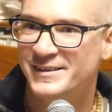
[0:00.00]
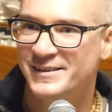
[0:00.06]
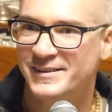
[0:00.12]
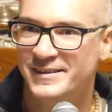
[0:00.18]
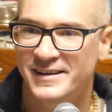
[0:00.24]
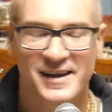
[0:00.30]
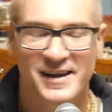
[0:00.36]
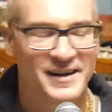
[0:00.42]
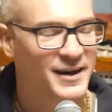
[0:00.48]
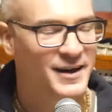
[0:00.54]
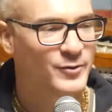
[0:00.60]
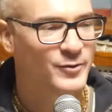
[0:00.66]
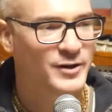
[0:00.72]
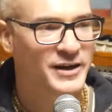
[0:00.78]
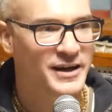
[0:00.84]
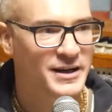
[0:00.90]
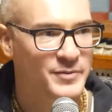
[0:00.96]
And our
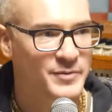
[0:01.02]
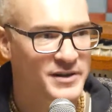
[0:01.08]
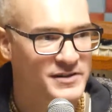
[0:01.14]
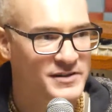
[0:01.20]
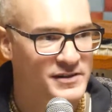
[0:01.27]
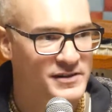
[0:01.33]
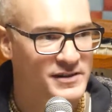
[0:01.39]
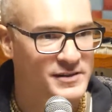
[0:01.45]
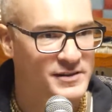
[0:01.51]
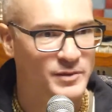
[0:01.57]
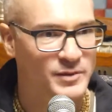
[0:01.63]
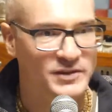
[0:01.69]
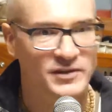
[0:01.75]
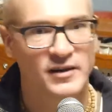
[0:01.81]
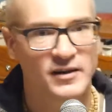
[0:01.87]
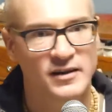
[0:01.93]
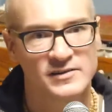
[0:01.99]
enemy is
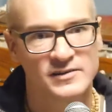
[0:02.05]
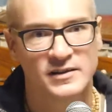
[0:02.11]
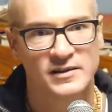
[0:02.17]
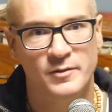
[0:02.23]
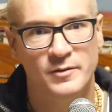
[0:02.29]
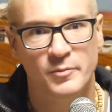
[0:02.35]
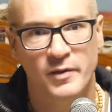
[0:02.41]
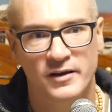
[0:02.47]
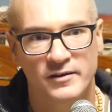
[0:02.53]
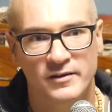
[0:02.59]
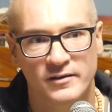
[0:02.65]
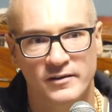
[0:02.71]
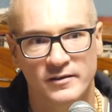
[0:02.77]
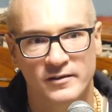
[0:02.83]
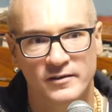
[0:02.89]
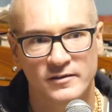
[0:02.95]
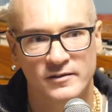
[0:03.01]
materialistic mind.
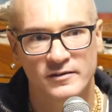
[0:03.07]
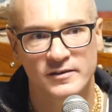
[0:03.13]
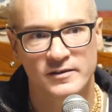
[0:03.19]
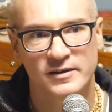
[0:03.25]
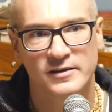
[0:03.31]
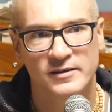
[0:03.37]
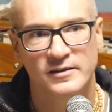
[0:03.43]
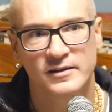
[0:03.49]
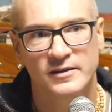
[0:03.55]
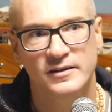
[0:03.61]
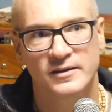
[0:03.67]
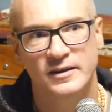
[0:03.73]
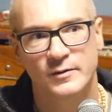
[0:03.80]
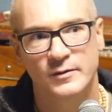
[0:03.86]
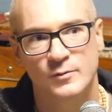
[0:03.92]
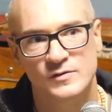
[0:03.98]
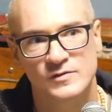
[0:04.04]
And then
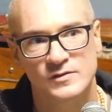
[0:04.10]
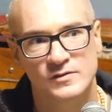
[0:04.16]
he was